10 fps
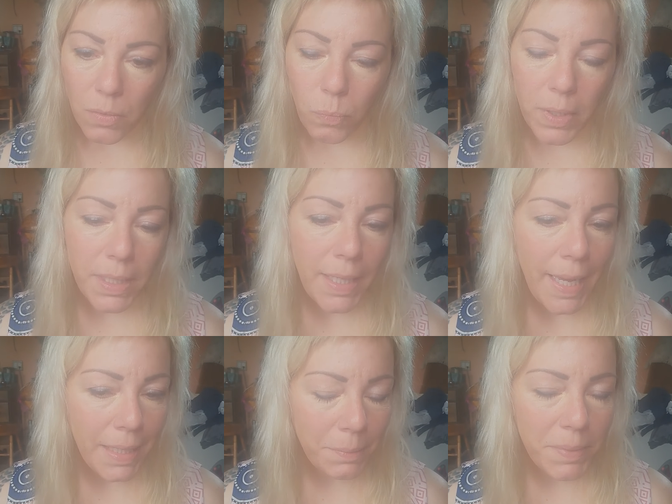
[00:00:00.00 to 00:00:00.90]
we
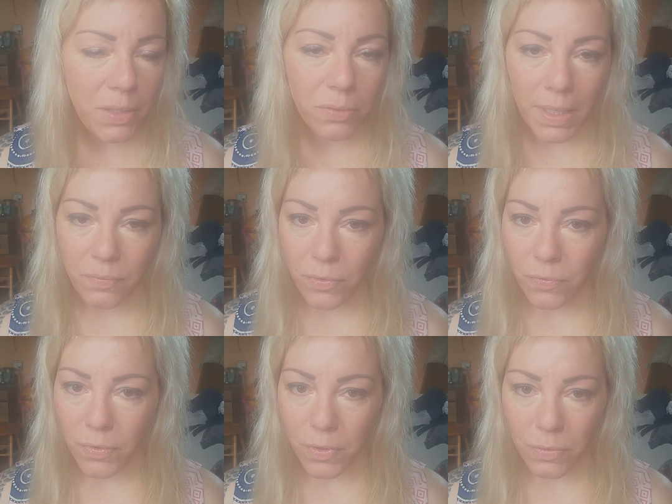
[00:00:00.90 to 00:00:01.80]
can be grateful
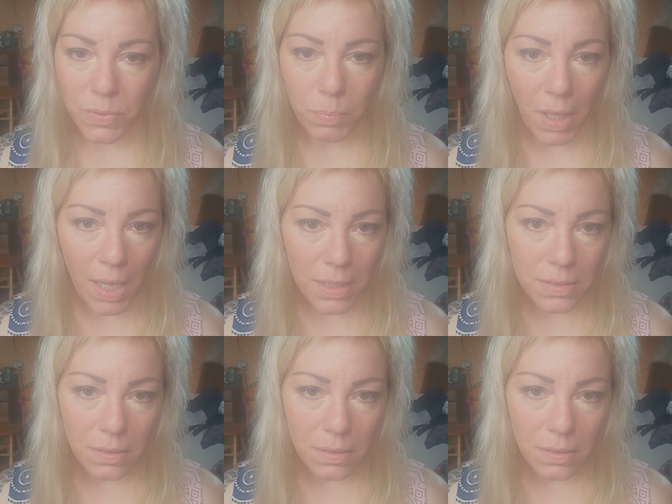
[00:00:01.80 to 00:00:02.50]
for those blocks